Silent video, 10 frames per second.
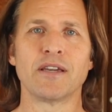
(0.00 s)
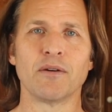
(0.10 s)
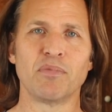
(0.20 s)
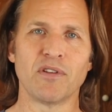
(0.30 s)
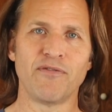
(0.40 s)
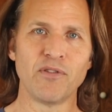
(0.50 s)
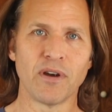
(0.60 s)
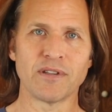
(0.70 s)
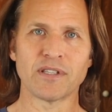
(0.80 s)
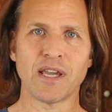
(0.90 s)
you gotta put the food
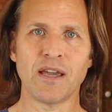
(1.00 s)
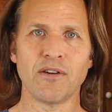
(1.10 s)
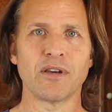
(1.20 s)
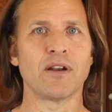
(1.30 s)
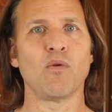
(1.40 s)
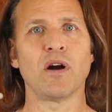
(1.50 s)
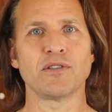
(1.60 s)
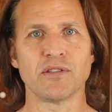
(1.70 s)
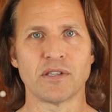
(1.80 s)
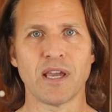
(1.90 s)
on the scale, you gotta
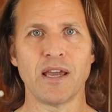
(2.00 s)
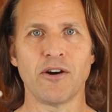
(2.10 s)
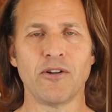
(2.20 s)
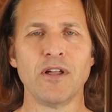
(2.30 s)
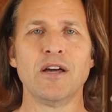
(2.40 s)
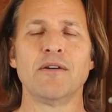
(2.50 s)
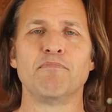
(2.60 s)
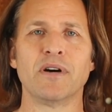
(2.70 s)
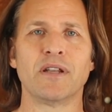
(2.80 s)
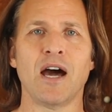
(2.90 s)
wash the scale.
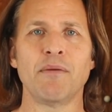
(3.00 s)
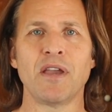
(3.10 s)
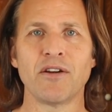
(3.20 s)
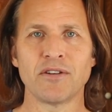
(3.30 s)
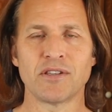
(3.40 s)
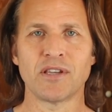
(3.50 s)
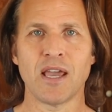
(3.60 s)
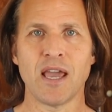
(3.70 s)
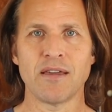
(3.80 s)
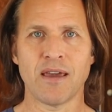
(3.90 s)
But I'm here to
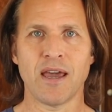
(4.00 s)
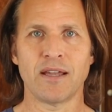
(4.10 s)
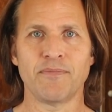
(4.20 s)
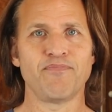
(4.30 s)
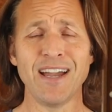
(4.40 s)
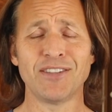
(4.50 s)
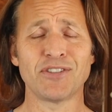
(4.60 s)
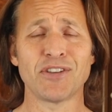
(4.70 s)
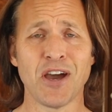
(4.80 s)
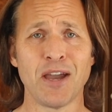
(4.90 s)
say that
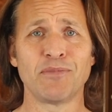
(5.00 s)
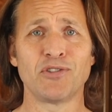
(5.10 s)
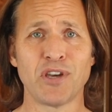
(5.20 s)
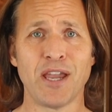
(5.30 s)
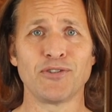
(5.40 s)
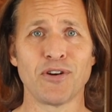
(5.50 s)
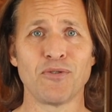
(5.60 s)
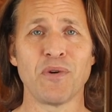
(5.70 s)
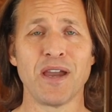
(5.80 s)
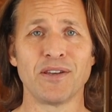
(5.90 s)
it's time to change
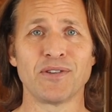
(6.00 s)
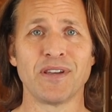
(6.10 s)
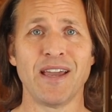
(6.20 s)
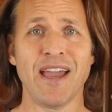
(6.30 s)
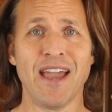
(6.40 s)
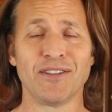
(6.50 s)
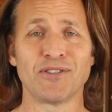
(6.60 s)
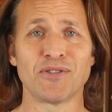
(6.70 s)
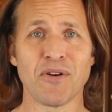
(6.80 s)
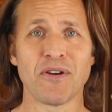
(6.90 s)
our ways and
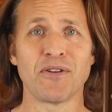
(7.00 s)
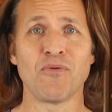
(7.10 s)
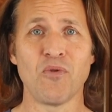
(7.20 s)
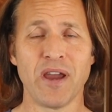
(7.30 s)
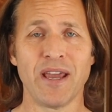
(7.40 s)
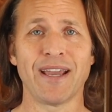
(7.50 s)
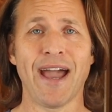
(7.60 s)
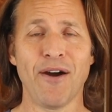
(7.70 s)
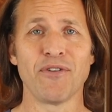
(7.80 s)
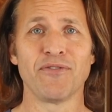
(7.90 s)
start weighing
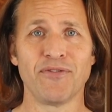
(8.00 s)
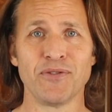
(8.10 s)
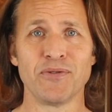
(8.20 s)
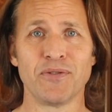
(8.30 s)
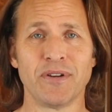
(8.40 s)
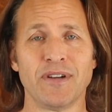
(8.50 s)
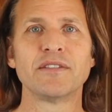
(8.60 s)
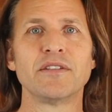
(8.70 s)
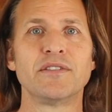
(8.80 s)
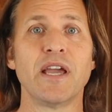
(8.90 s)
our food.
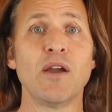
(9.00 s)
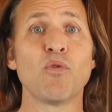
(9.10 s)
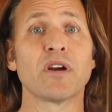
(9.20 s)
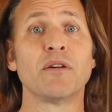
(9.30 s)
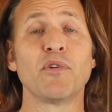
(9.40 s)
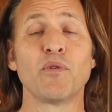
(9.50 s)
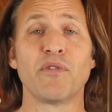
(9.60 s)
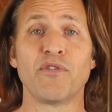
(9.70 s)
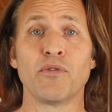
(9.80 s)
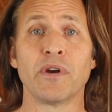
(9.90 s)
Today, we're gonna be
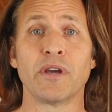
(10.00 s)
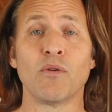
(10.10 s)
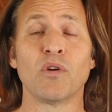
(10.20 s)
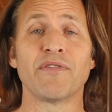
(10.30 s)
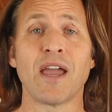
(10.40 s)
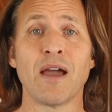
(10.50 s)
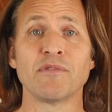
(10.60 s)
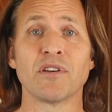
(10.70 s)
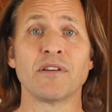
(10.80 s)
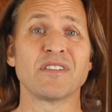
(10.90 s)
reviewing one of
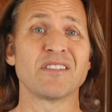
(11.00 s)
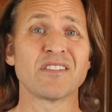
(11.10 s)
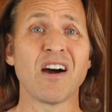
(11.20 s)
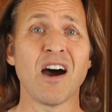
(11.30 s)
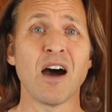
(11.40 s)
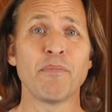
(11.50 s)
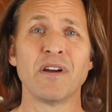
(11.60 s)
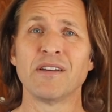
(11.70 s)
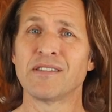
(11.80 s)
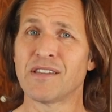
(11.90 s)
Amazon's
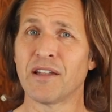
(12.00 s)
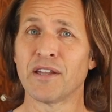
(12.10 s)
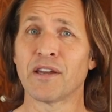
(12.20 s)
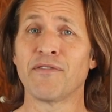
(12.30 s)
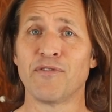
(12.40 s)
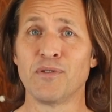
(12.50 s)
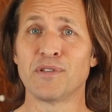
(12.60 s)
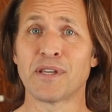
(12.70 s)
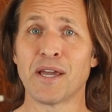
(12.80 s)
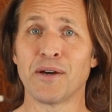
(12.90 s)
top selling food
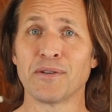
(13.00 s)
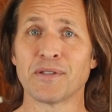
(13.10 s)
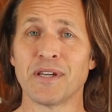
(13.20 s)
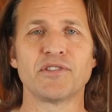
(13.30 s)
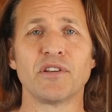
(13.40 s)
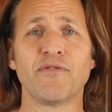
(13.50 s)
scales. It's an